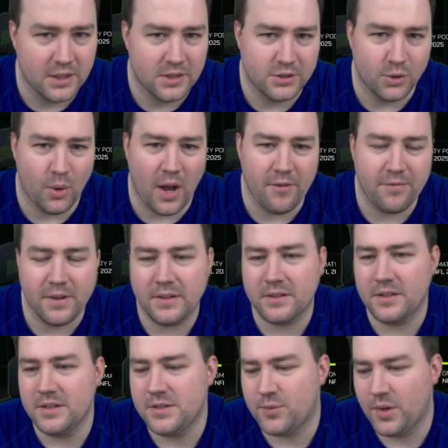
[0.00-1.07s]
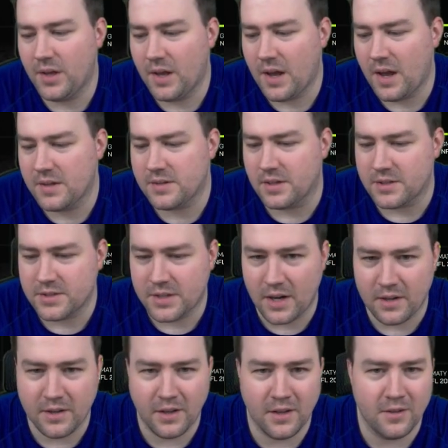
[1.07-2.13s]
So I think these three guys are
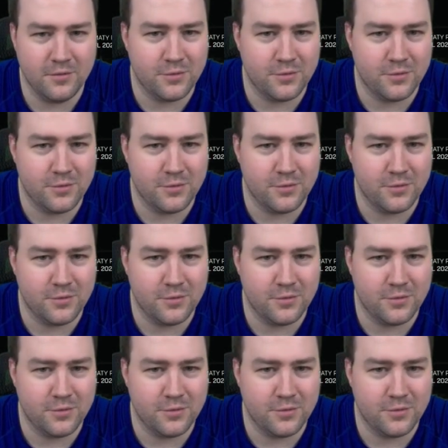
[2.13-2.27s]
starting.